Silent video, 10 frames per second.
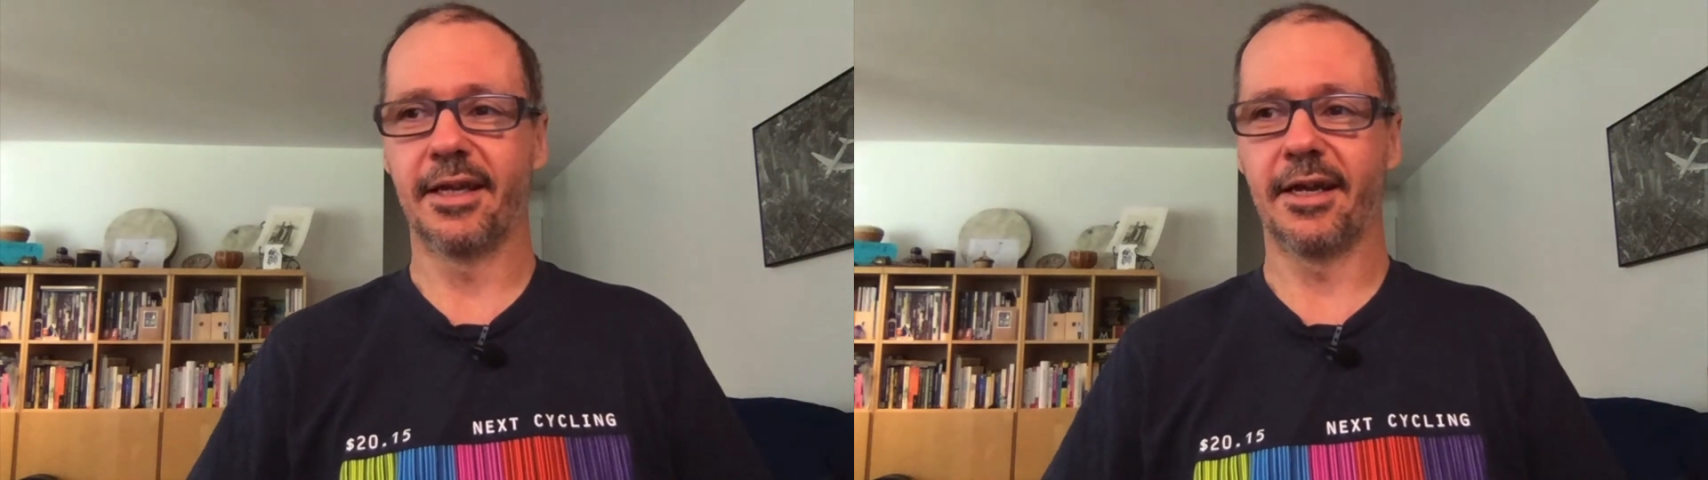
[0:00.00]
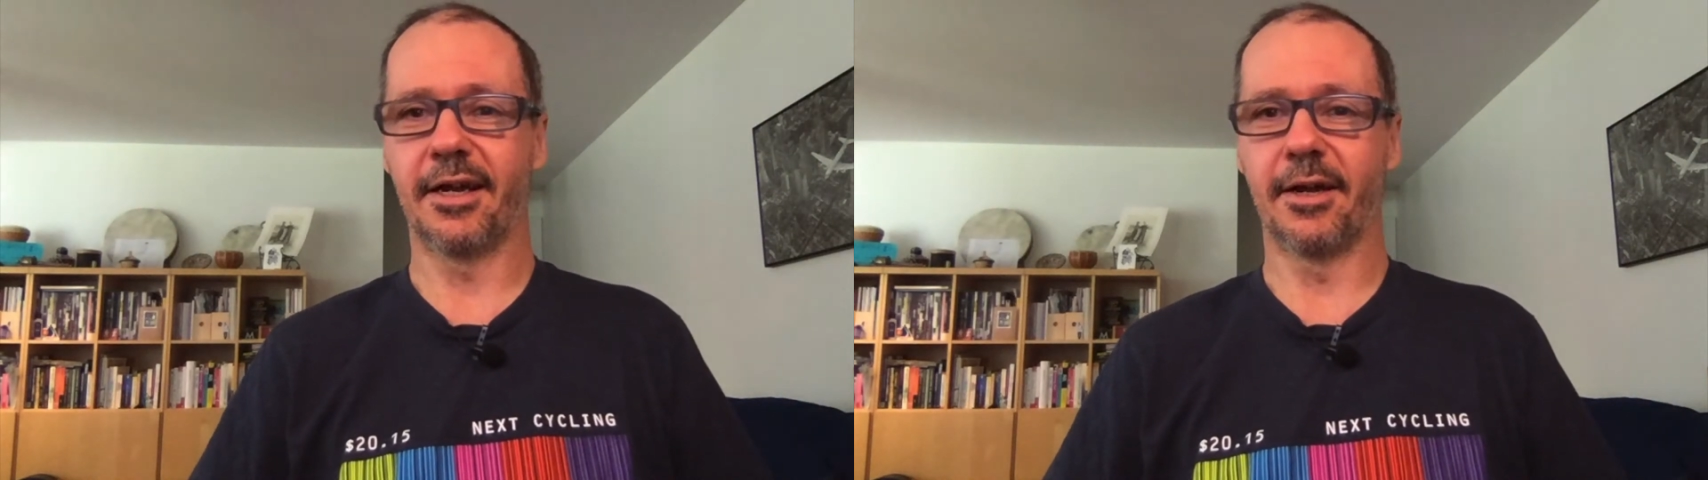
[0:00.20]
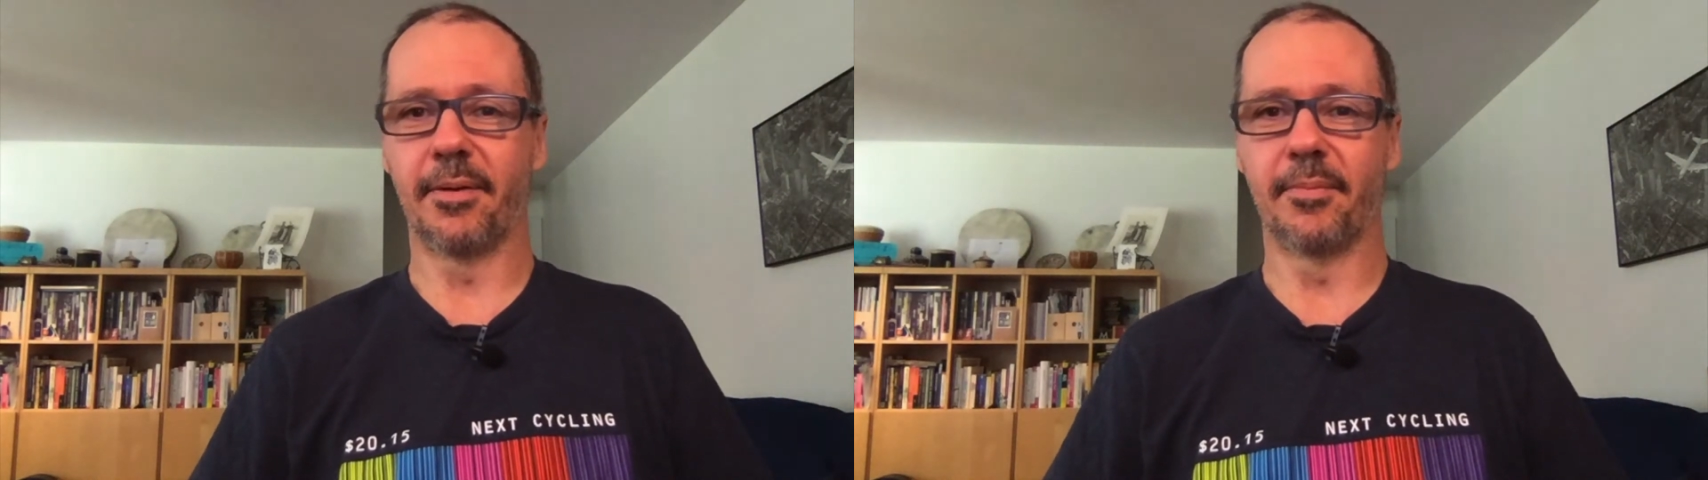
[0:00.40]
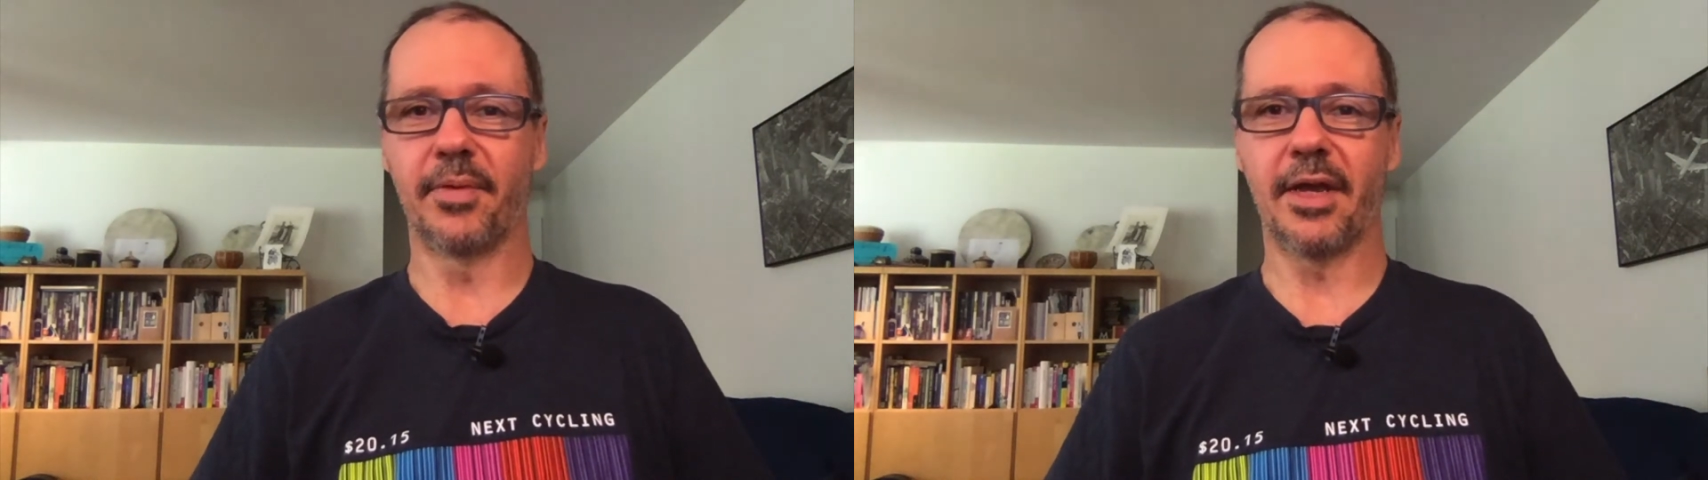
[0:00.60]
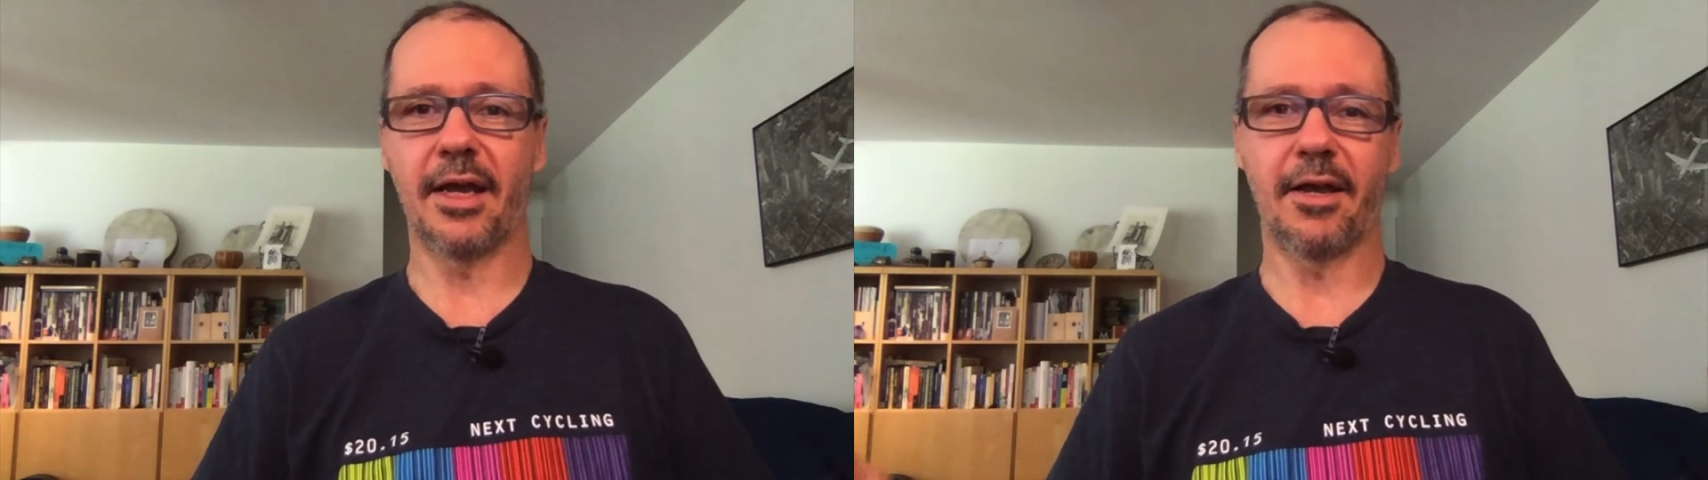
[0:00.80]

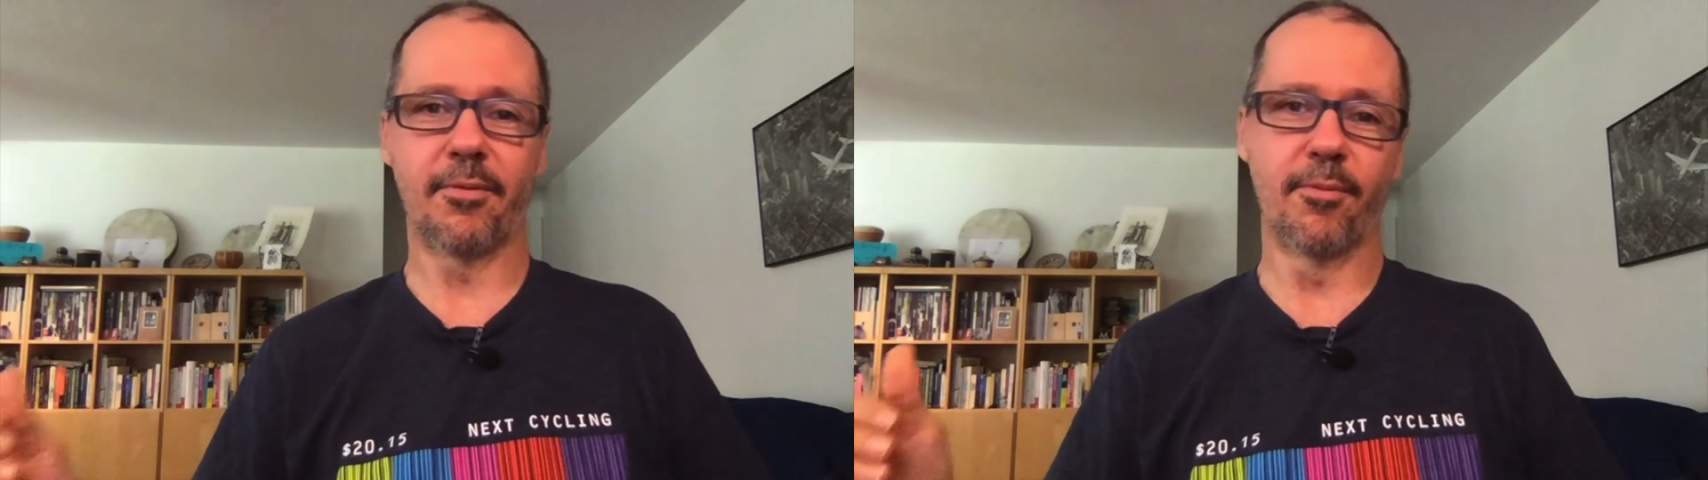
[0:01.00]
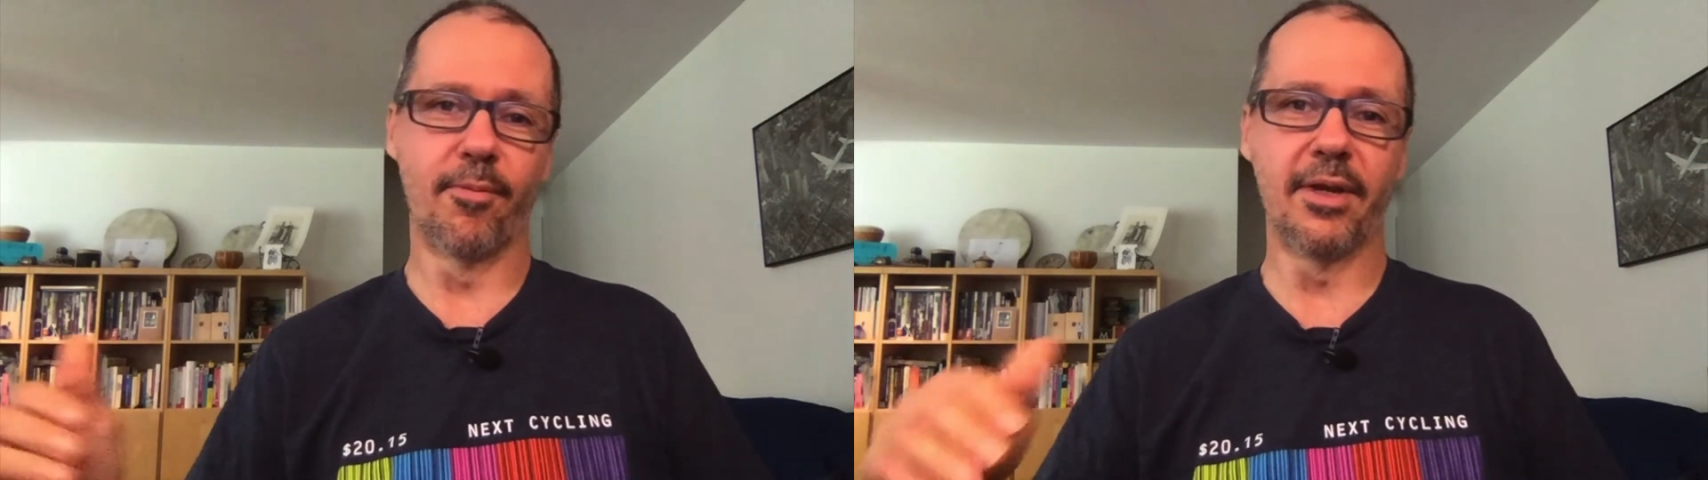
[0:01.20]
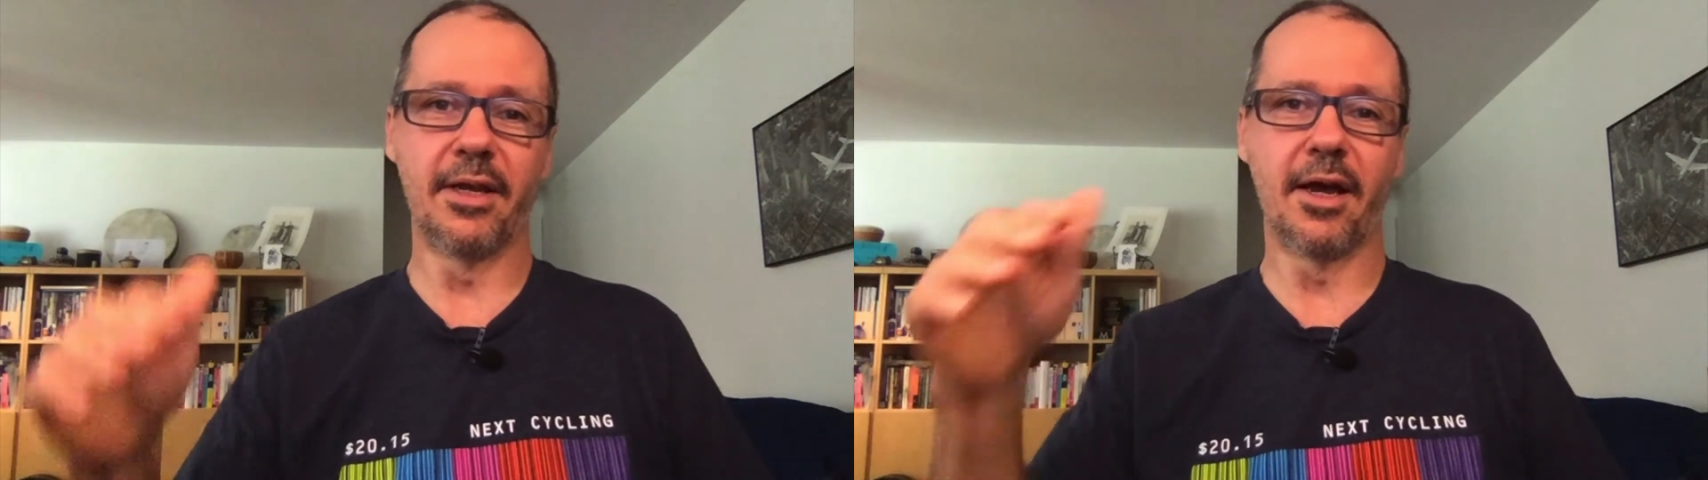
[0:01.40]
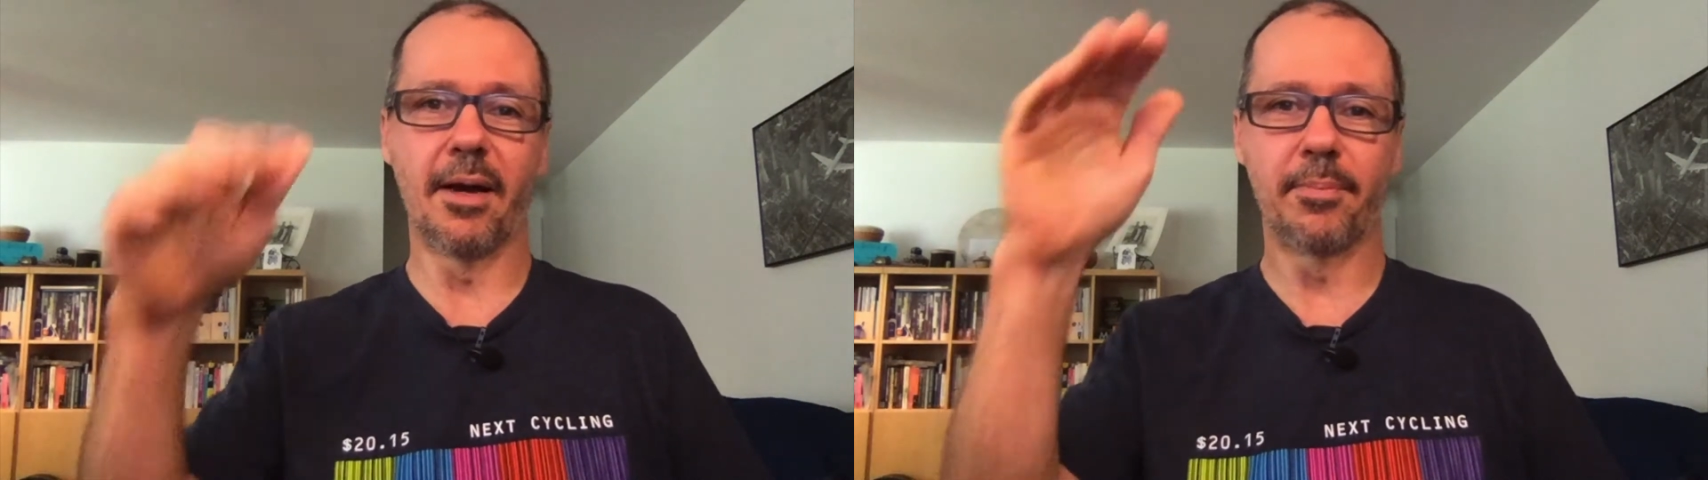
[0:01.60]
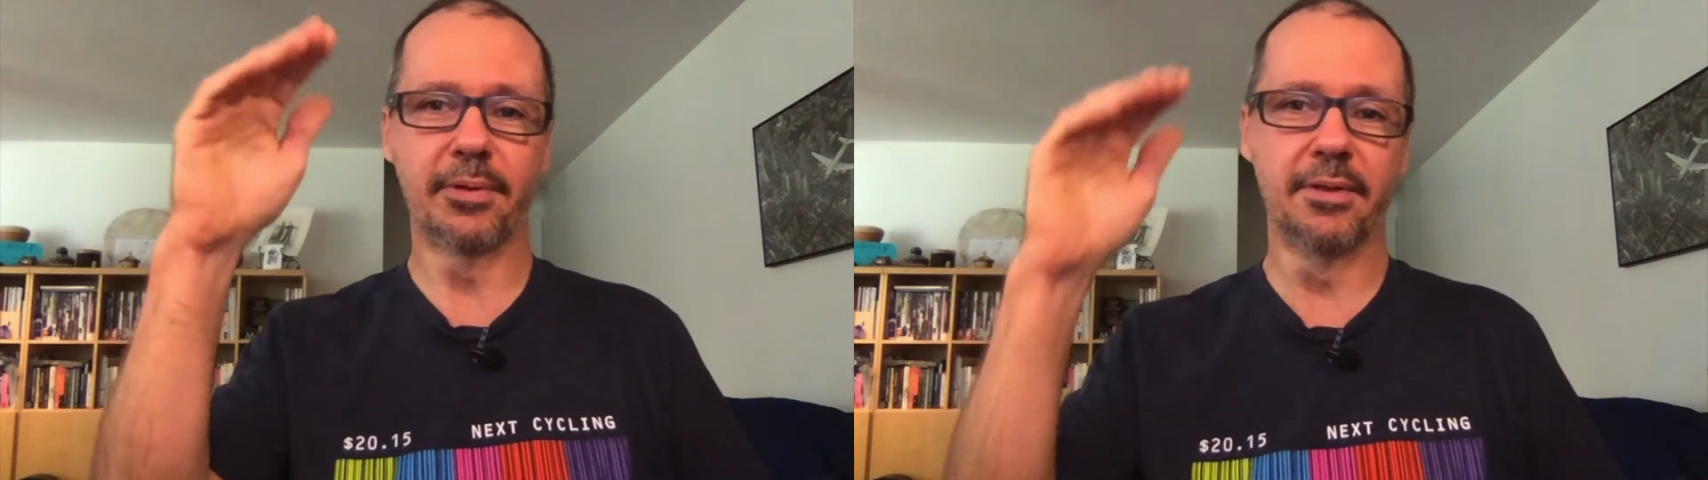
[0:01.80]
had ridden up.